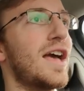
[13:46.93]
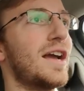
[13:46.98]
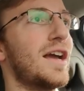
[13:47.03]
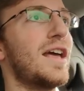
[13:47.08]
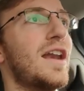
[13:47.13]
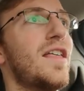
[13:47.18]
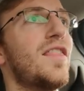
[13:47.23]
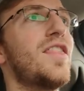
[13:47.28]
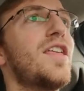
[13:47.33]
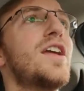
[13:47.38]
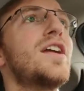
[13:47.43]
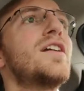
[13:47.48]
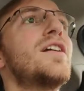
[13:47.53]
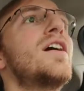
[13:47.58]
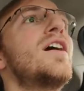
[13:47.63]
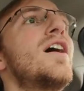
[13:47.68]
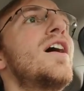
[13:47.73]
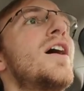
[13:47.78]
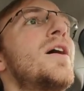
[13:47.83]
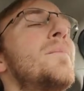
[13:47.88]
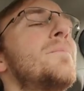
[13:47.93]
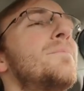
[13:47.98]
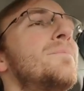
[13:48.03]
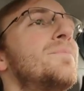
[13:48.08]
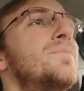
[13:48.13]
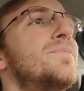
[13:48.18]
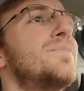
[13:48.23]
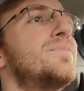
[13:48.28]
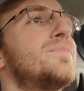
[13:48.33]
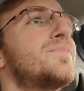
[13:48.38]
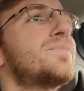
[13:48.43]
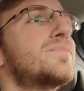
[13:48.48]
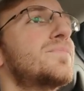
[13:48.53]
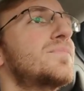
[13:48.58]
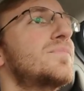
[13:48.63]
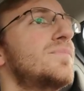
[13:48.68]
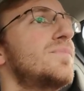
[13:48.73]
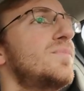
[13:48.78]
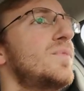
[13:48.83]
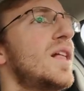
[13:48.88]
that kind of thing.
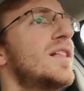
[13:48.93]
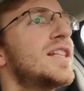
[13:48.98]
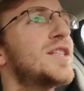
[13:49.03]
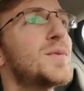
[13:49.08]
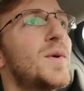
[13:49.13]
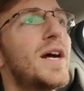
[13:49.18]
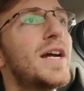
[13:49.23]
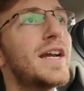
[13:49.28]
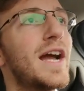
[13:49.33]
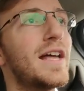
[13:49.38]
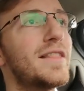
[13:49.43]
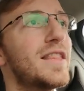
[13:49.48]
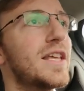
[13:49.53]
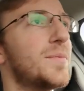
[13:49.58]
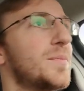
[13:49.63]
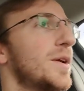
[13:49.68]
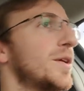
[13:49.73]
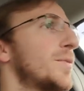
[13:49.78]
That's why I got that